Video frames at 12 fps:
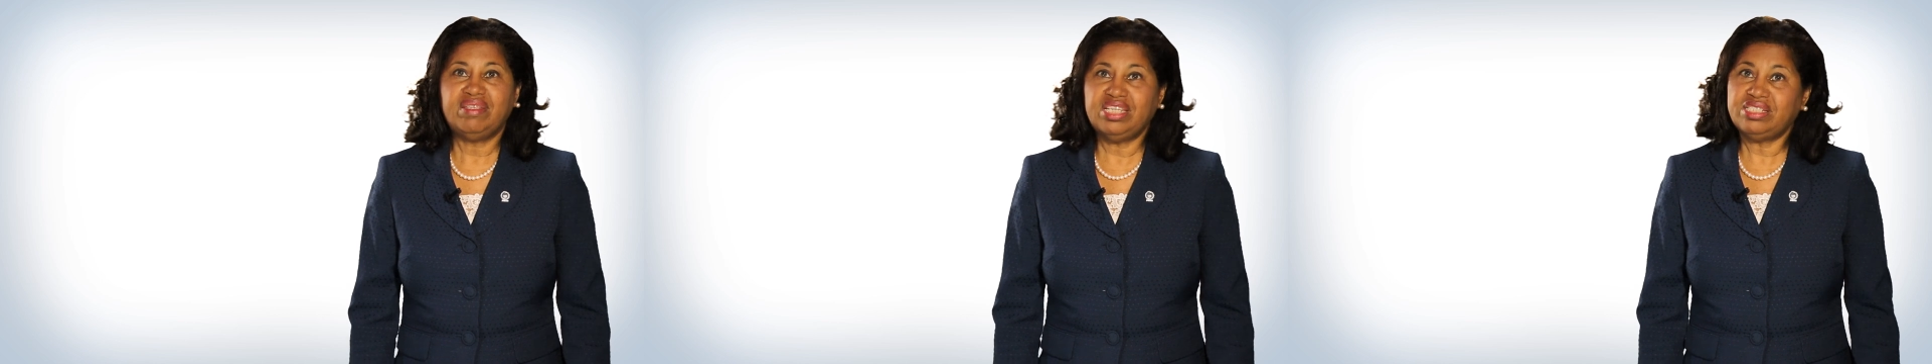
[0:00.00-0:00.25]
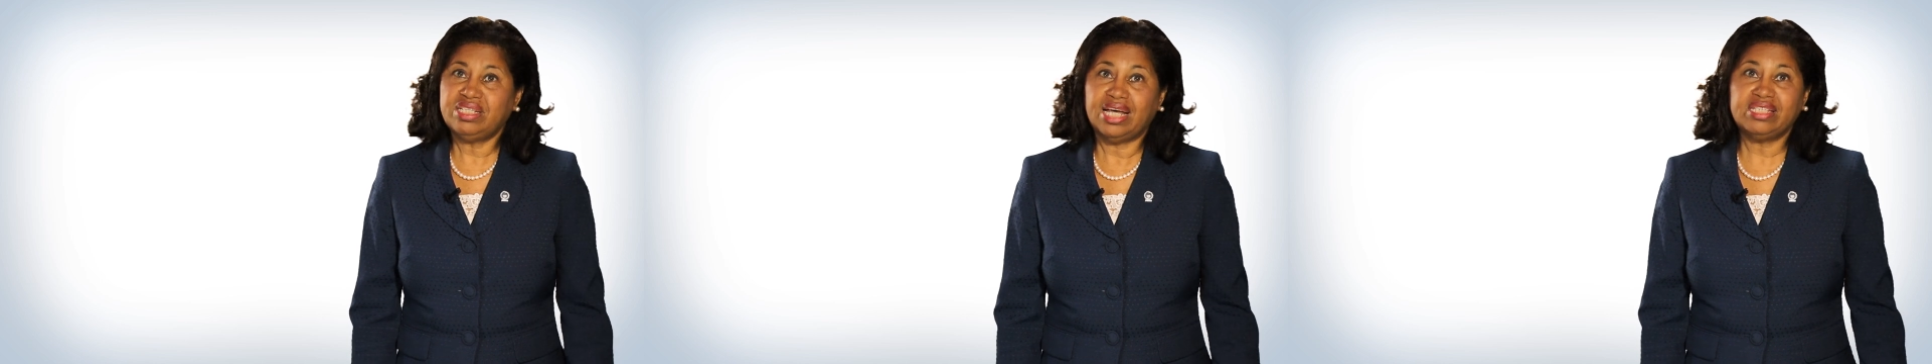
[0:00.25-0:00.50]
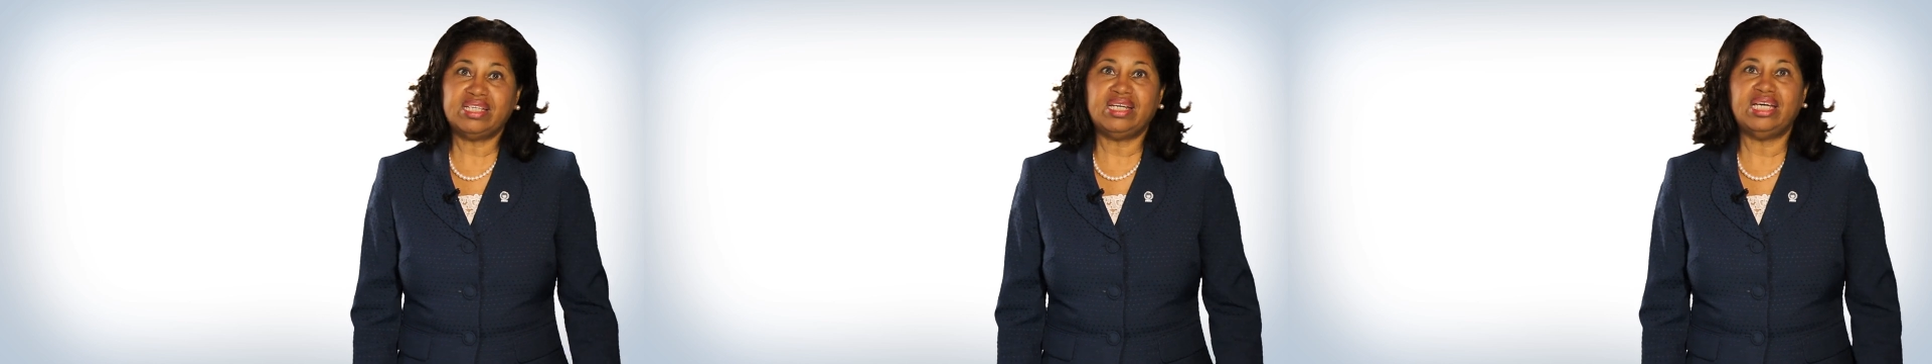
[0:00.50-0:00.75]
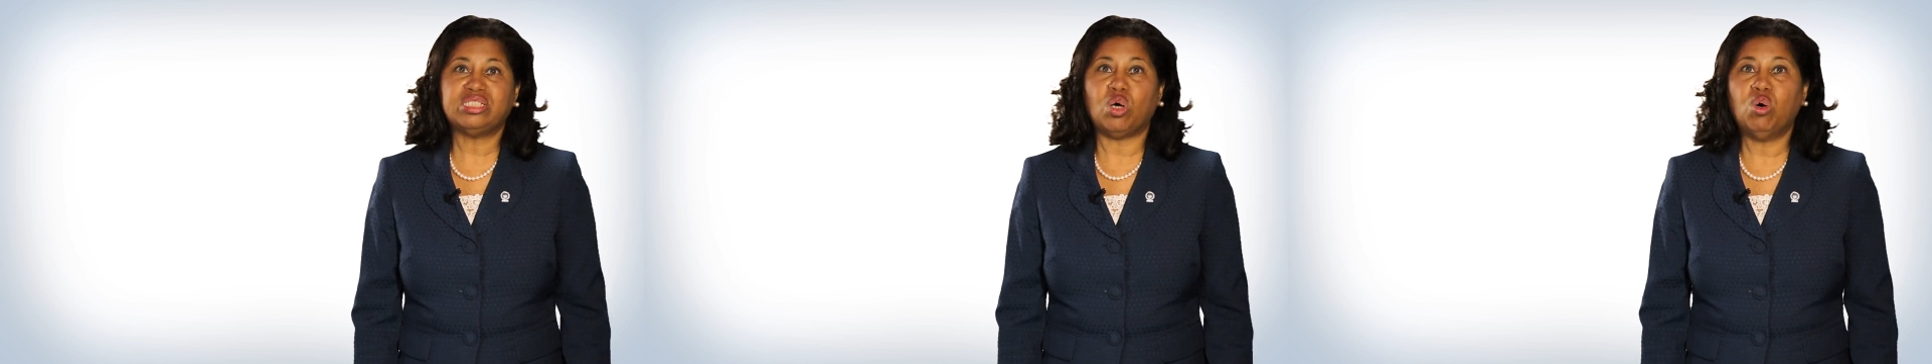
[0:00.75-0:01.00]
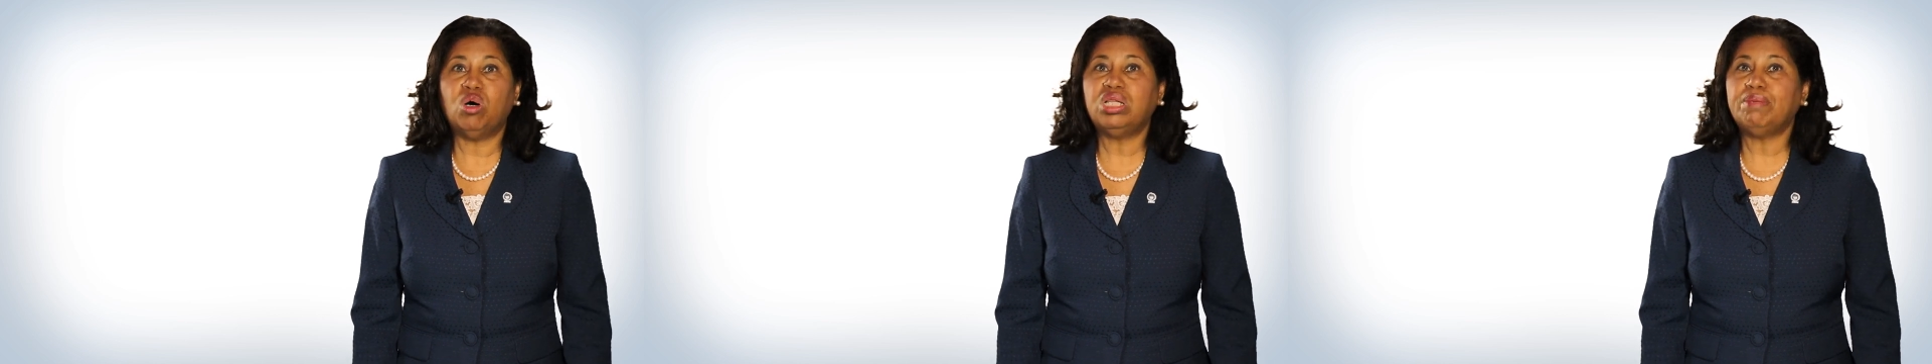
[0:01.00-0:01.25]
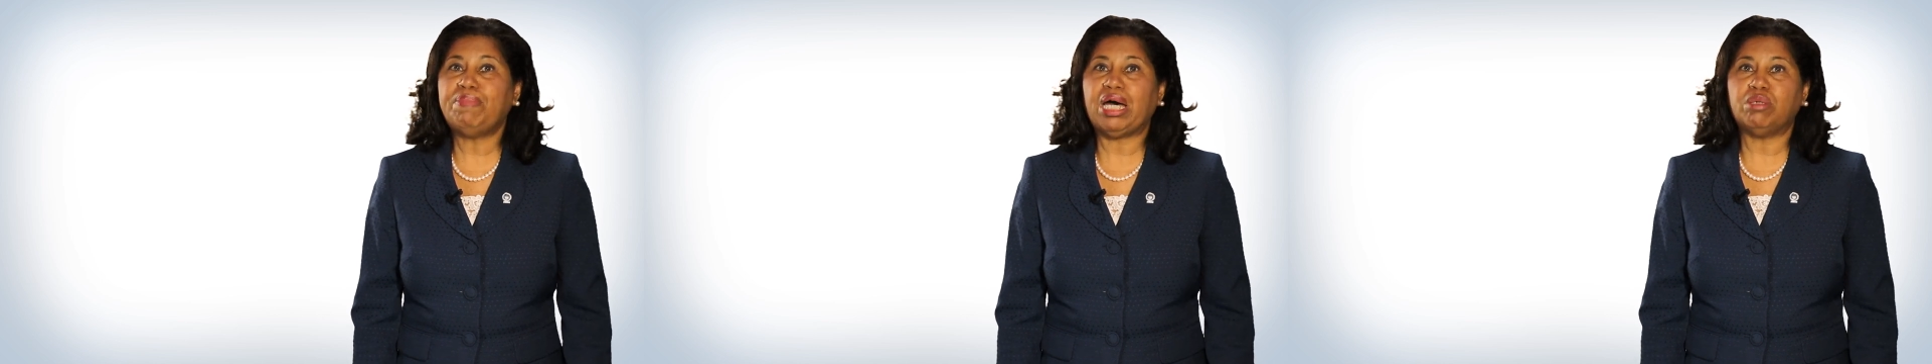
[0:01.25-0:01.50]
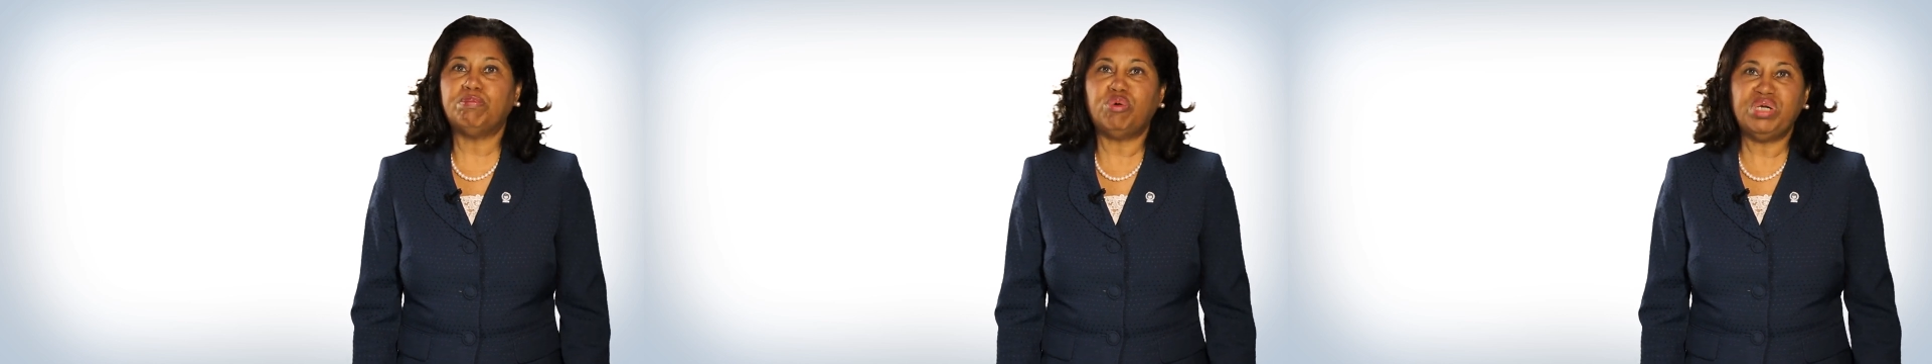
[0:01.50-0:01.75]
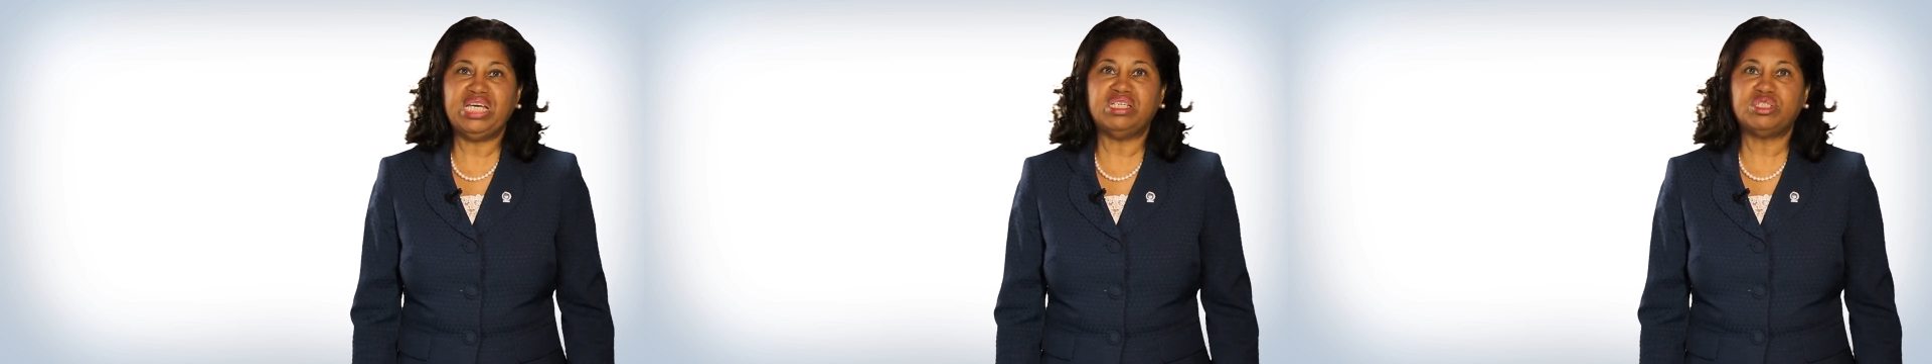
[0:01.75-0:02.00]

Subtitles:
This lesson is all about putting